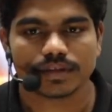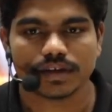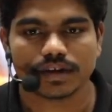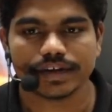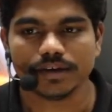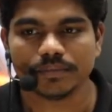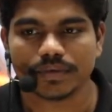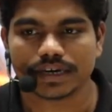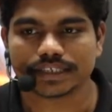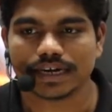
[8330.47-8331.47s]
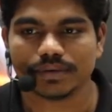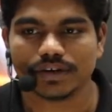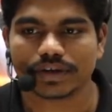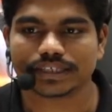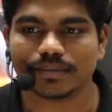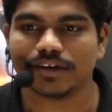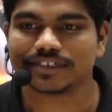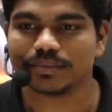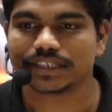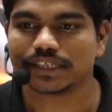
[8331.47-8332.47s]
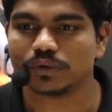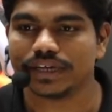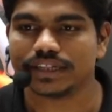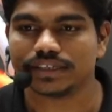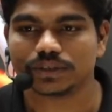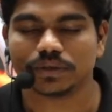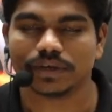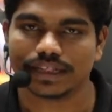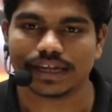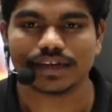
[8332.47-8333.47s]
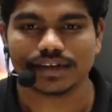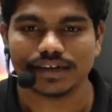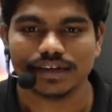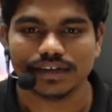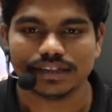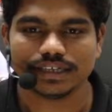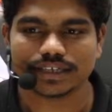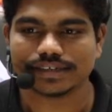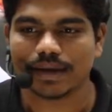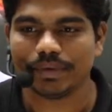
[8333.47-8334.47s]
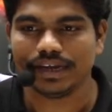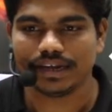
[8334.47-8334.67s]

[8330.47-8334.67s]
Clear? Understandable? Okay, some love symbols are going there, so I think things are happy.